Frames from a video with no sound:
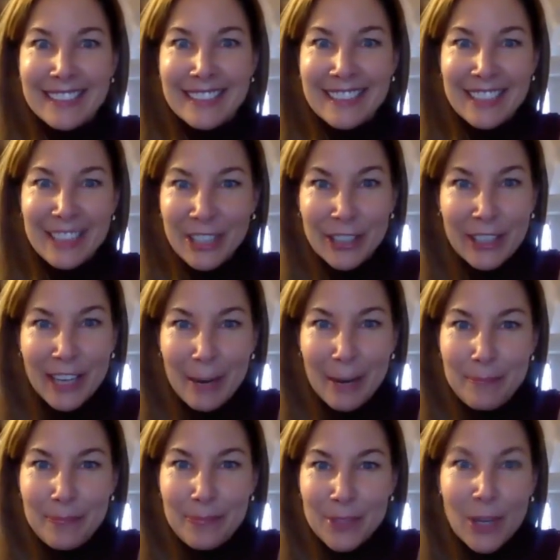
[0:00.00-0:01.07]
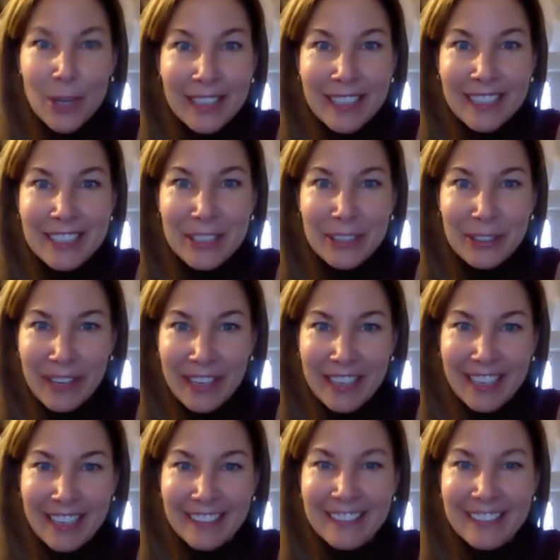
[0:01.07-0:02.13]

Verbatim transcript: Europe talking to you right now.